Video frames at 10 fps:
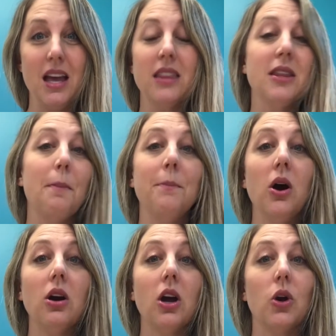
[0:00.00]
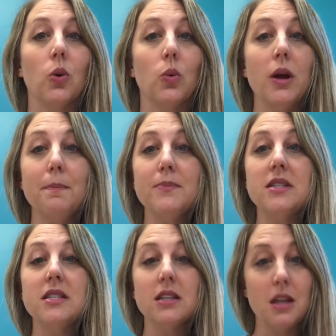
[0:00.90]
The book
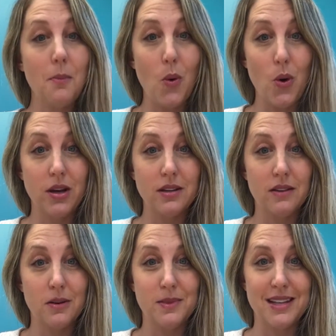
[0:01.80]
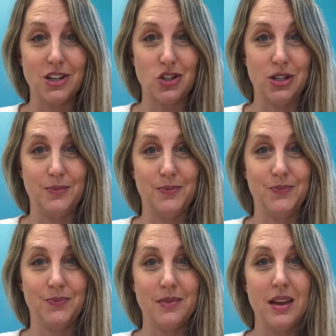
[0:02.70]
grips to the point of obsession.
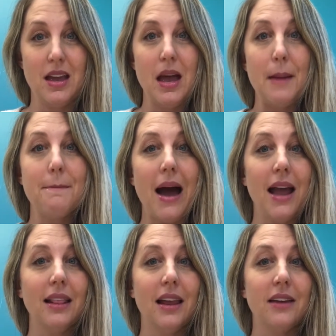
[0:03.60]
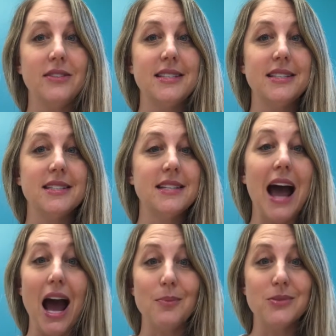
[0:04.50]
My life
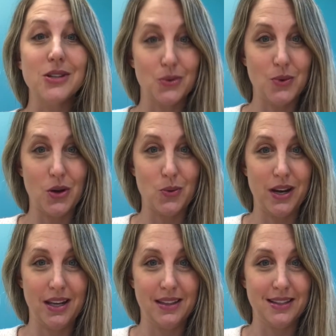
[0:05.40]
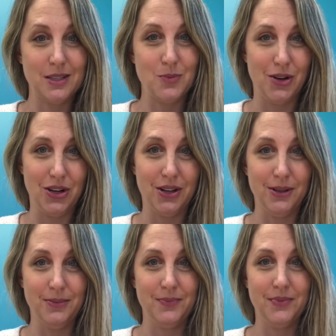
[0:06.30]
stopped while reading this book.
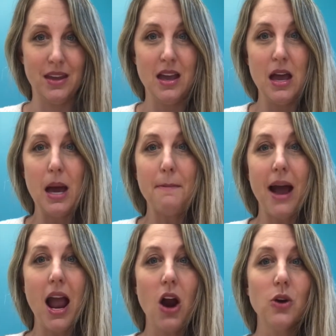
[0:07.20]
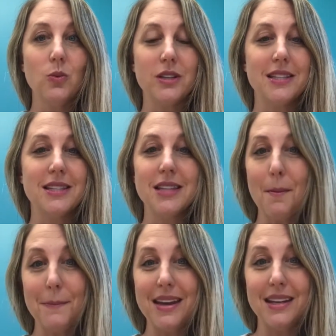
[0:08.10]
My heart was
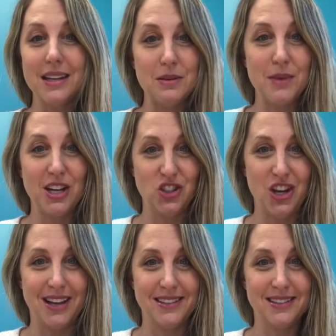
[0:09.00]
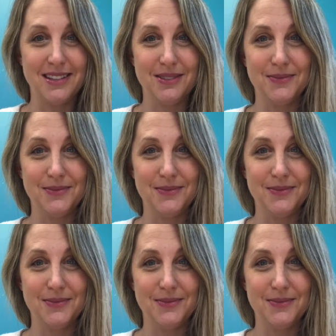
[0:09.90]
thumping in my chest.